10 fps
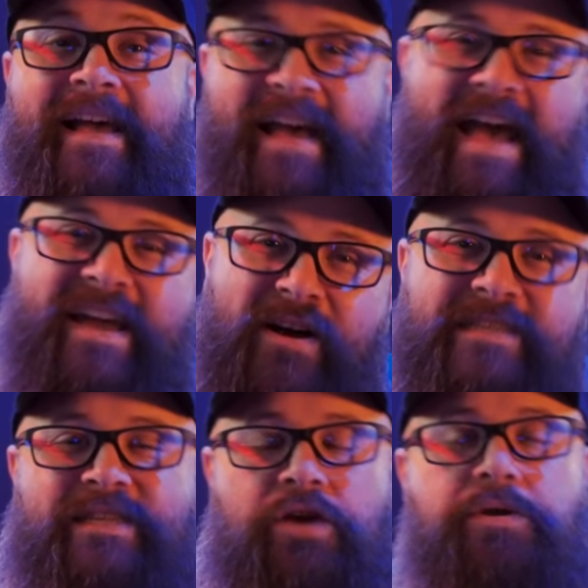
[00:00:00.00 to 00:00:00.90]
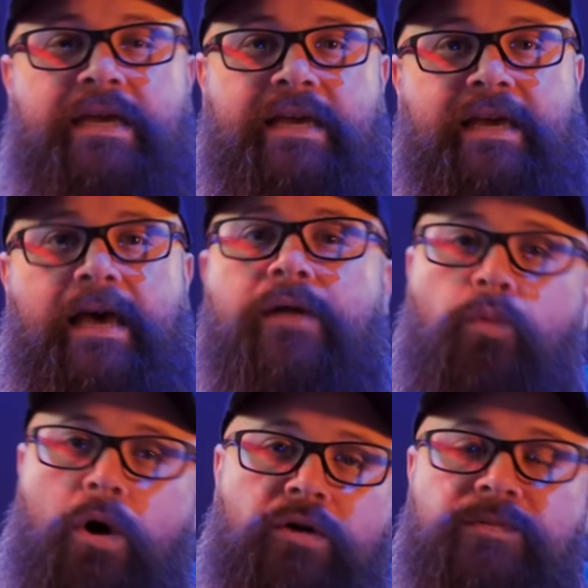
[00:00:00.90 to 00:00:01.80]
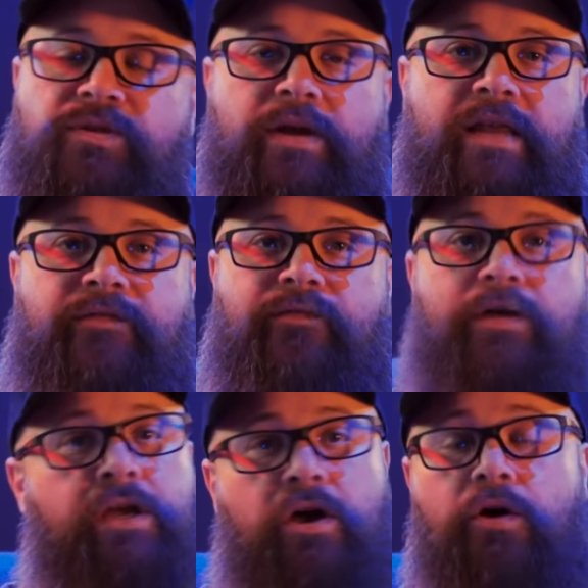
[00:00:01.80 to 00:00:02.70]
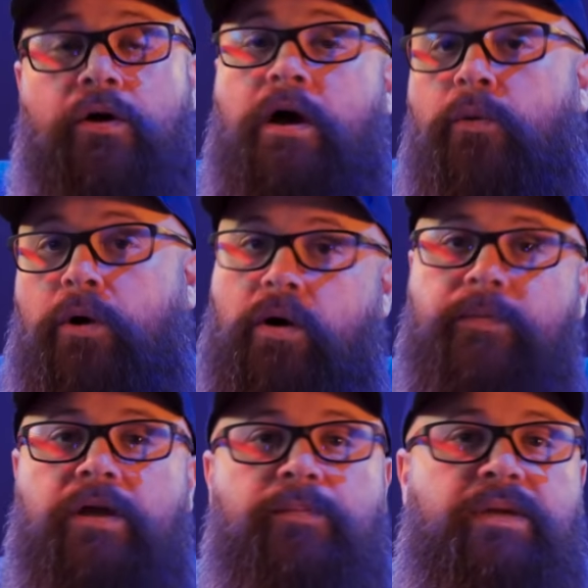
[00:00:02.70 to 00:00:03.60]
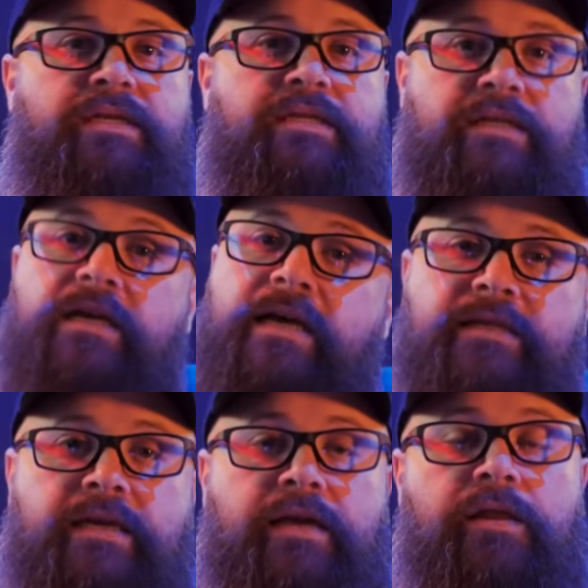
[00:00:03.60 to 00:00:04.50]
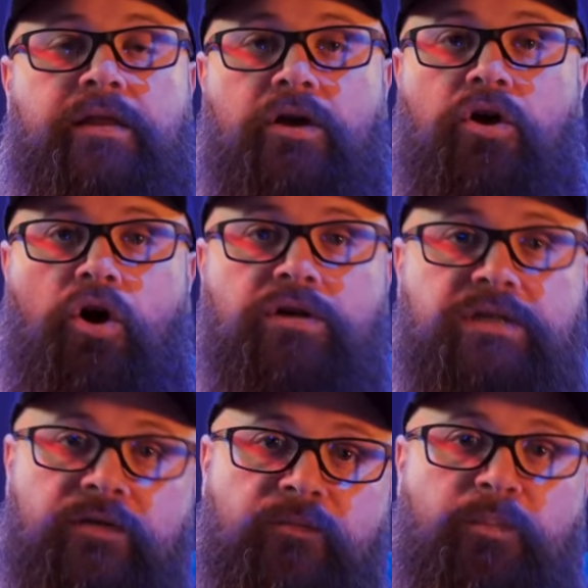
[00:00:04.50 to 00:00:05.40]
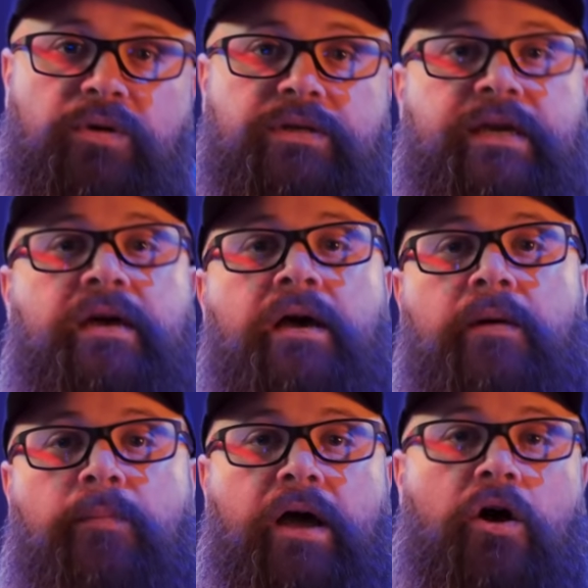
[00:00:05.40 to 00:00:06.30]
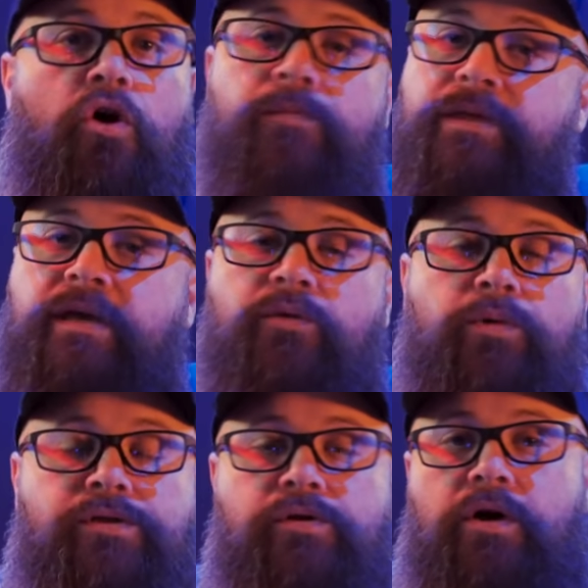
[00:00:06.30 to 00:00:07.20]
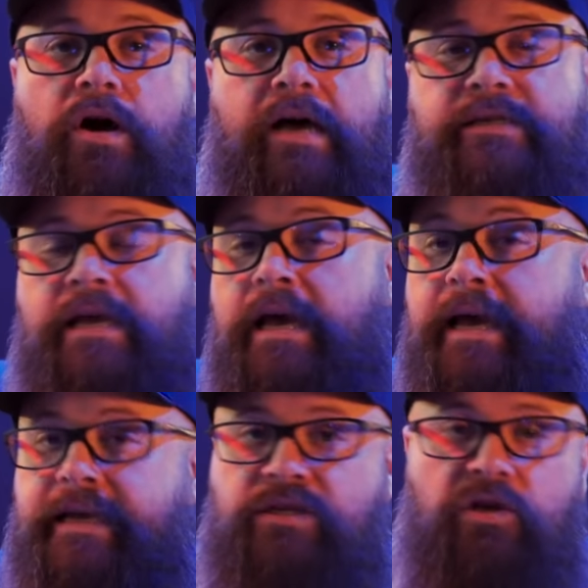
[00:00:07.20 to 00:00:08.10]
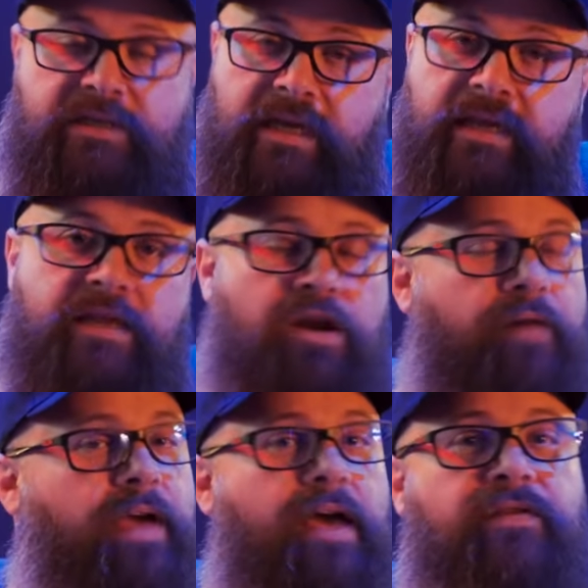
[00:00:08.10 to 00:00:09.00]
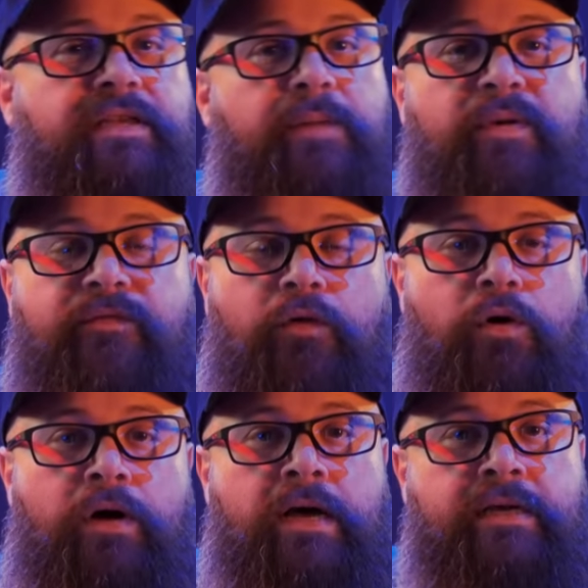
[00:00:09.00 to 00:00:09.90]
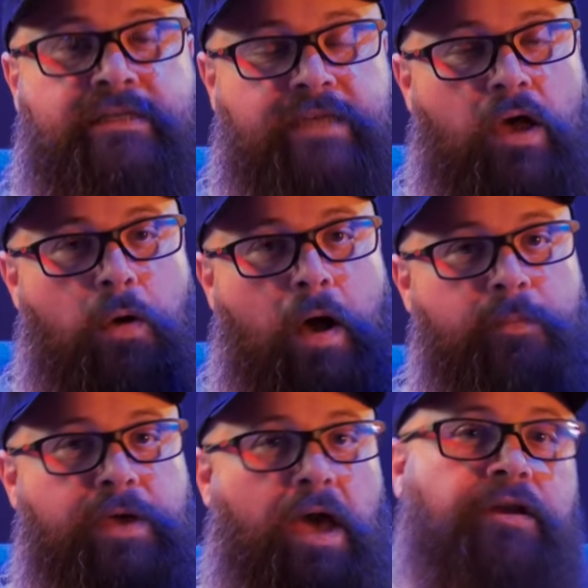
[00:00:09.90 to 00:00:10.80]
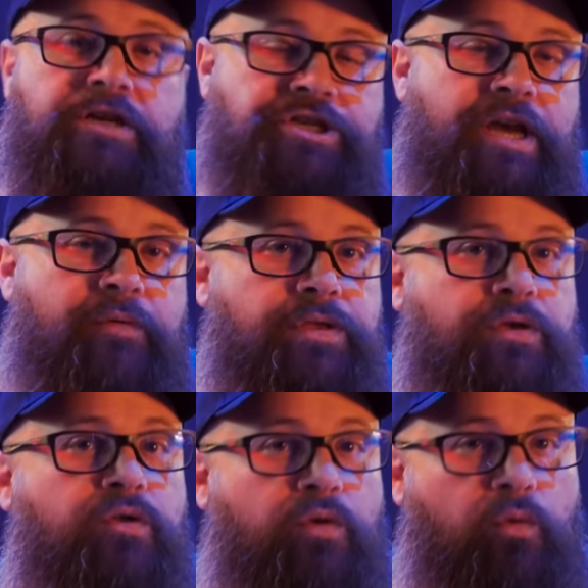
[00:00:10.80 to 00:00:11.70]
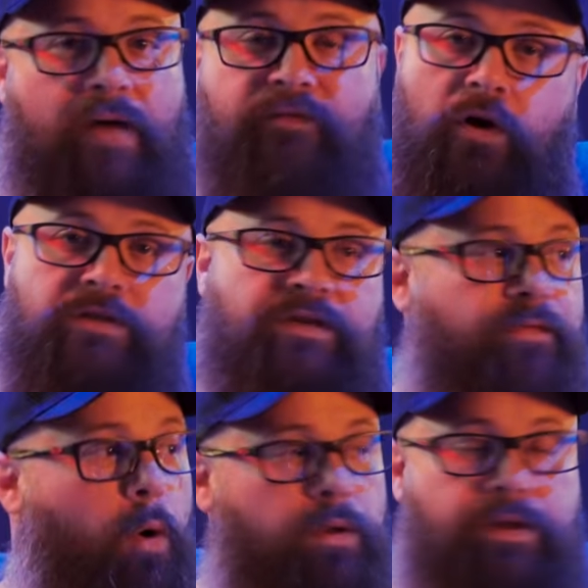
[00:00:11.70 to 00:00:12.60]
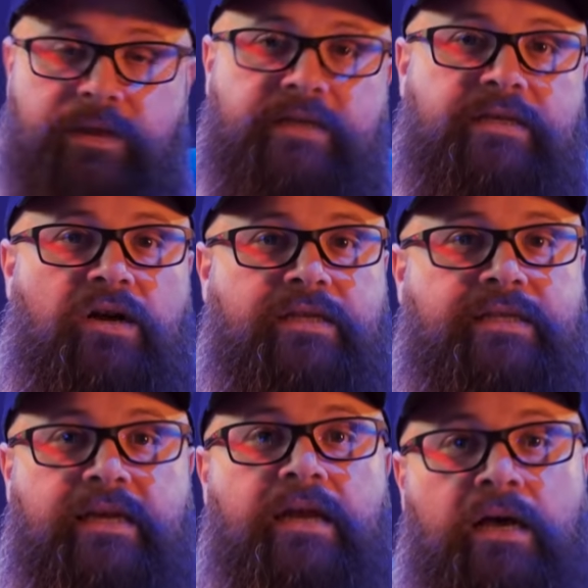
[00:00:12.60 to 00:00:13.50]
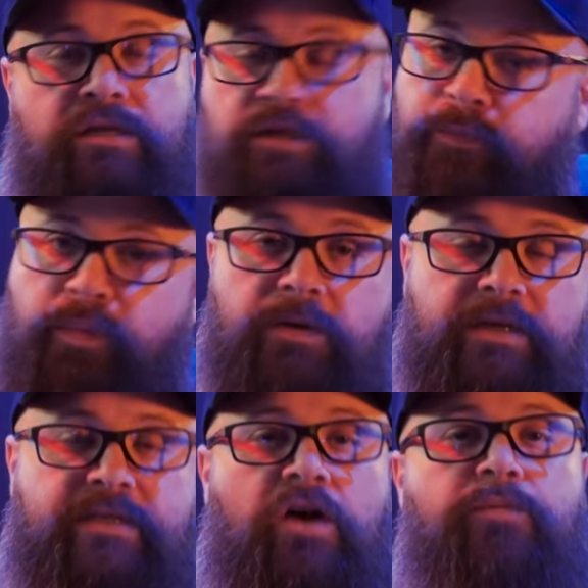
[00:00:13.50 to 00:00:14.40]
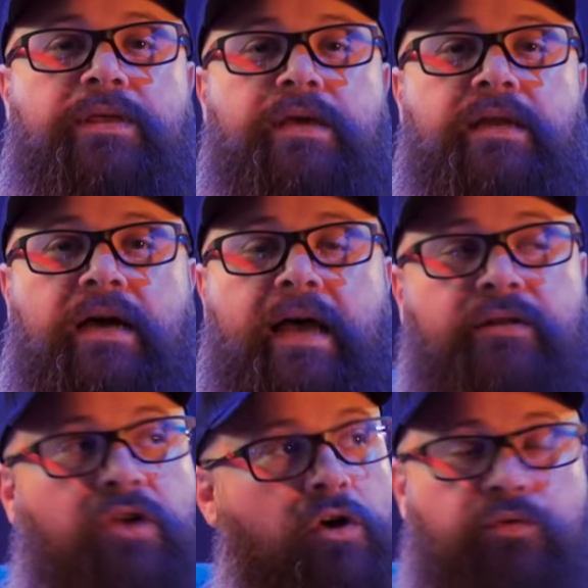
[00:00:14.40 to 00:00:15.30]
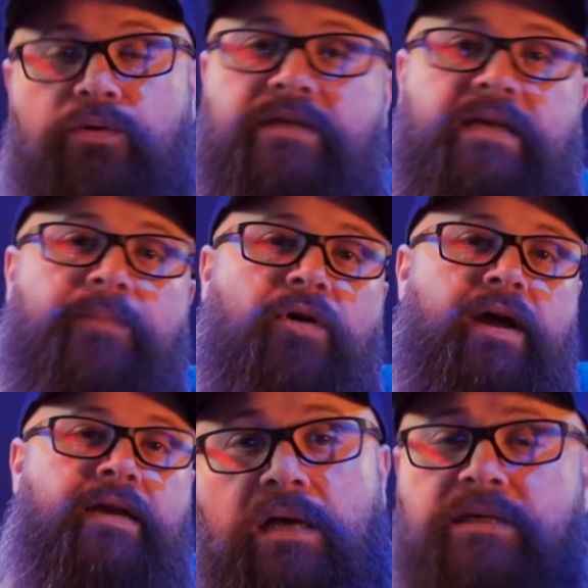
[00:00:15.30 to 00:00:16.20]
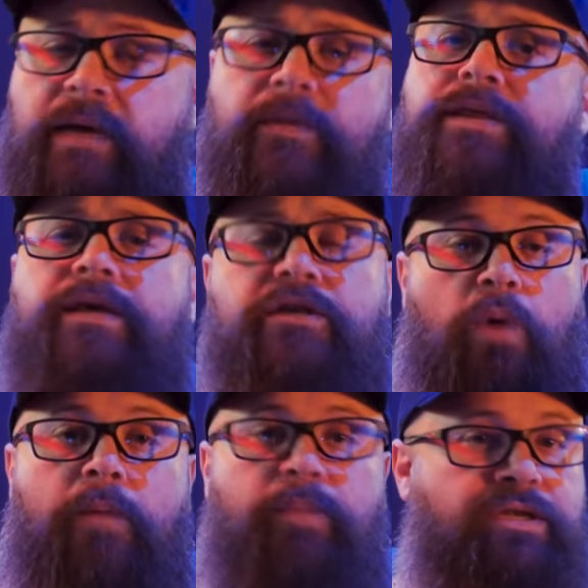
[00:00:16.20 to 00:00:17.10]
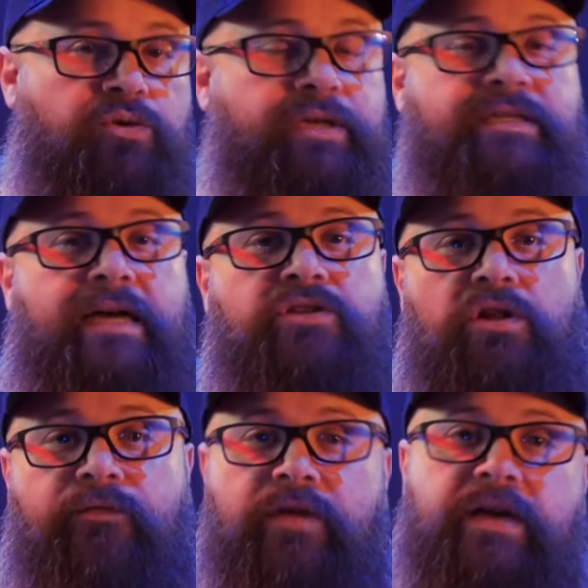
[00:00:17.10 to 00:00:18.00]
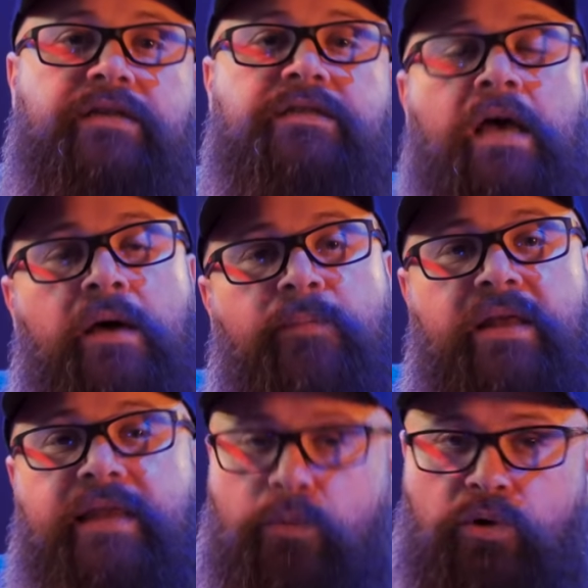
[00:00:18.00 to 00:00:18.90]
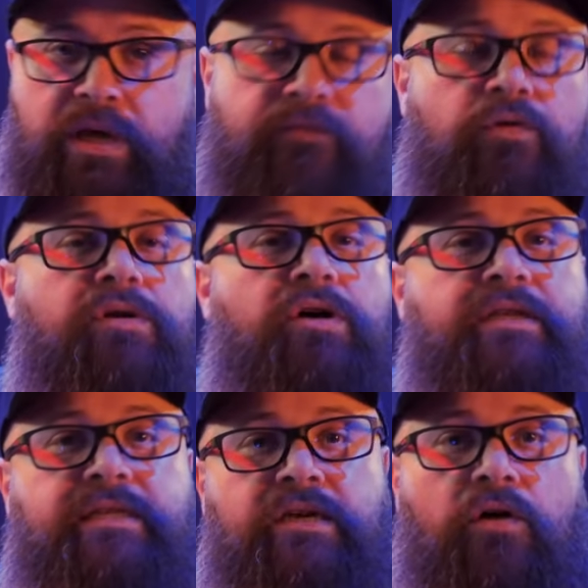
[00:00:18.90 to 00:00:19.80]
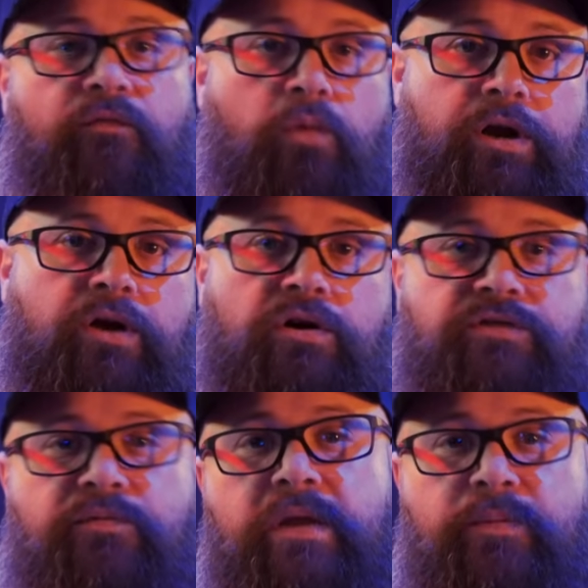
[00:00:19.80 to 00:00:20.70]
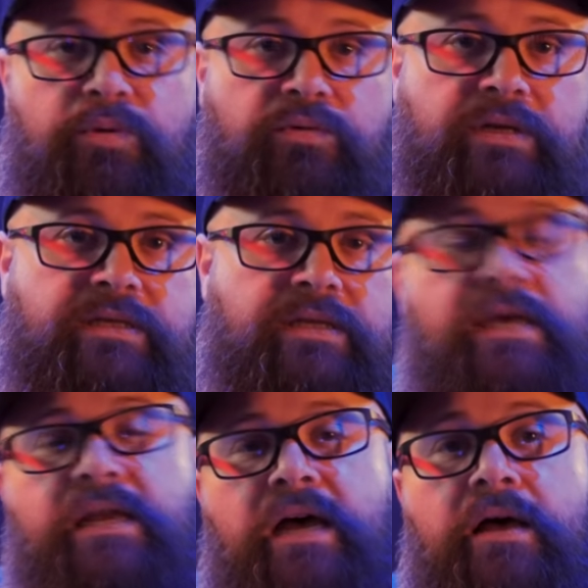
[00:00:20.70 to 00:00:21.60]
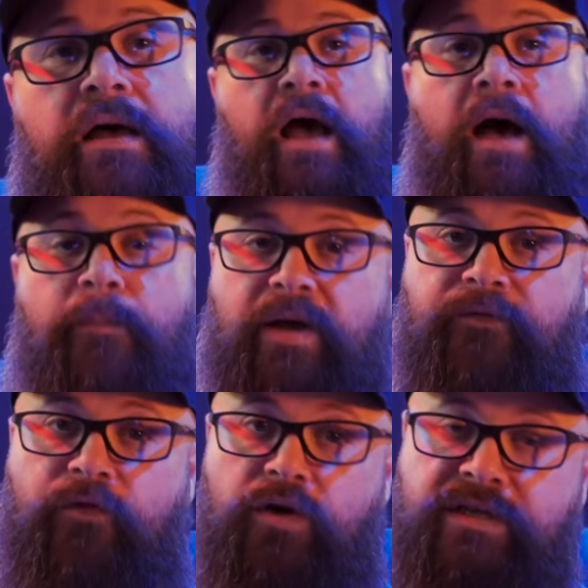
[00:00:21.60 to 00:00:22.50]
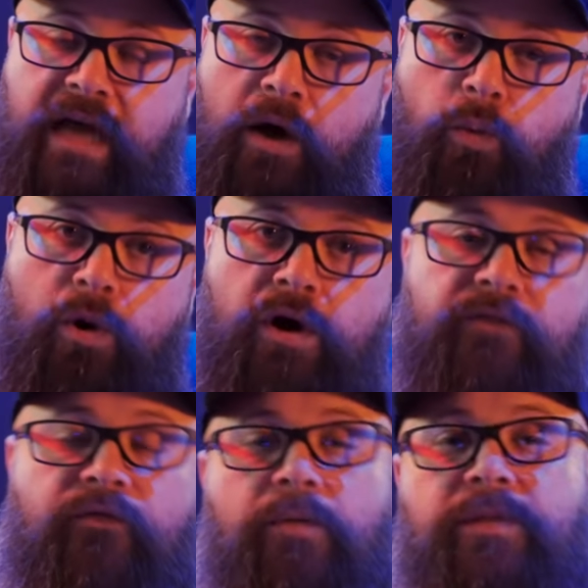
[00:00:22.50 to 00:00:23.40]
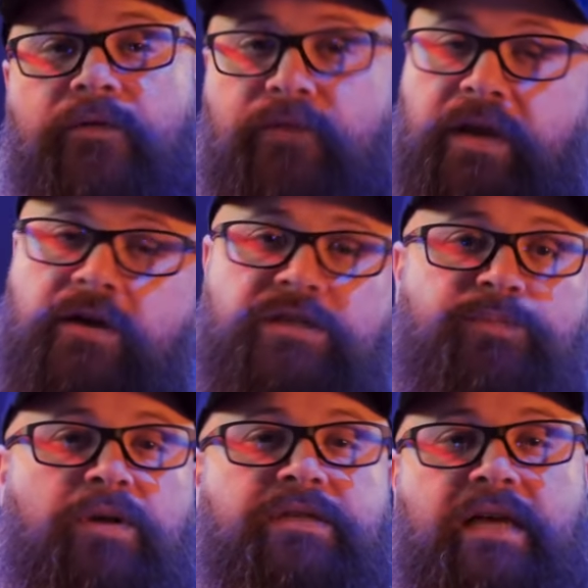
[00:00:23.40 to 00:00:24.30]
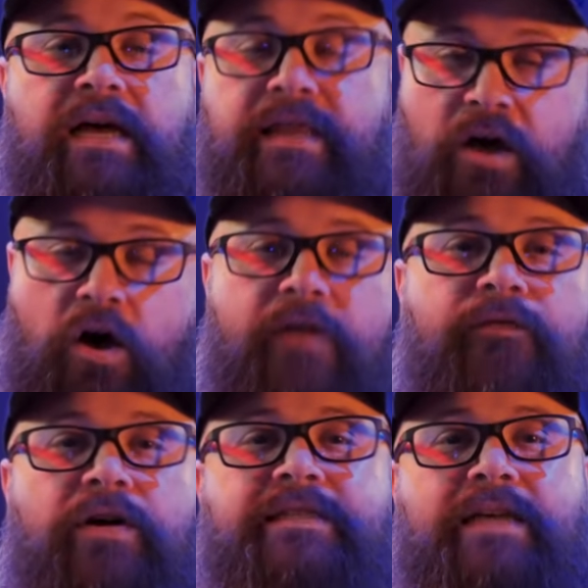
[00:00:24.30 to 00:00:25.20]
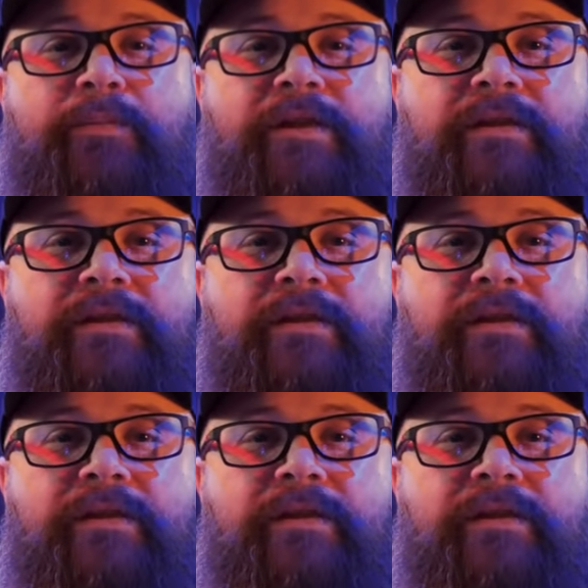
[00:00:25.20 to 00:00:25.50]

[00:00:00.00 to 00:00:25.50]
Hey guys, Tony here and welcome to another video where I'm going to be discussing the cost of building my home theater with you guys. It's not something that I've ever done before, so I'm going to share with you the rough cost of all the things that I did to build this home theater and go through this upgrade. Some of the things won't be to exact dollar figures, but they will give you an idea of what it cost for me to build this theater. But first, a word from the video sponsor, the Hi-Fi Summit.